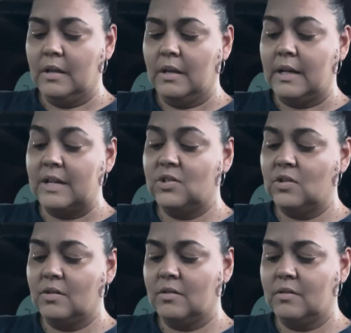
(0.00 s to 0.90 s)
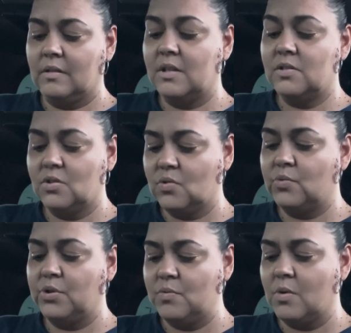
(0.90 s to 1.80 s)
And this is
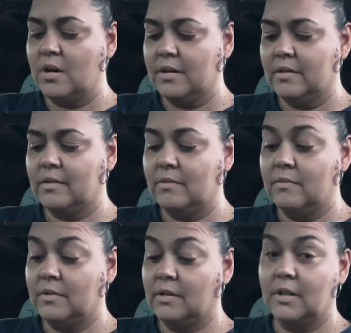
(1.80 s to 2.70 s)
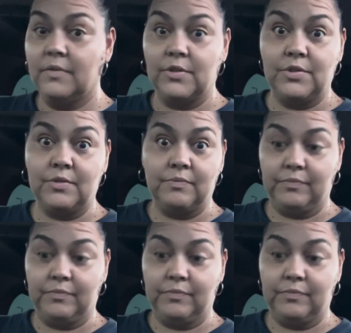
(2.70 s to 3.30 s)
who you are. Oh, the Lovers.